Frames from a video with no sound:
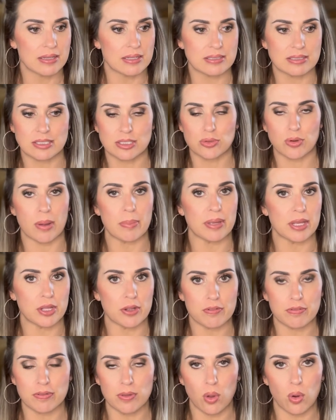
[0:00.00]
scrubbing
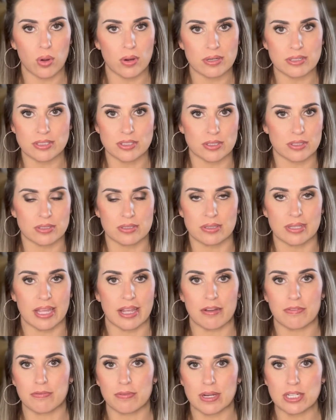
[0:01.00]
your floors or
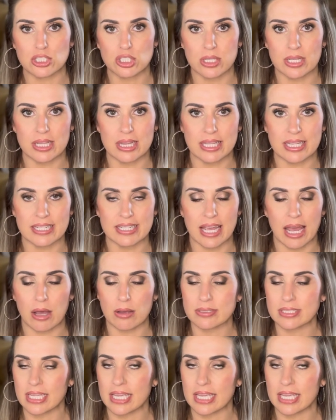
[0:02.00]
like a freshly cleaned house.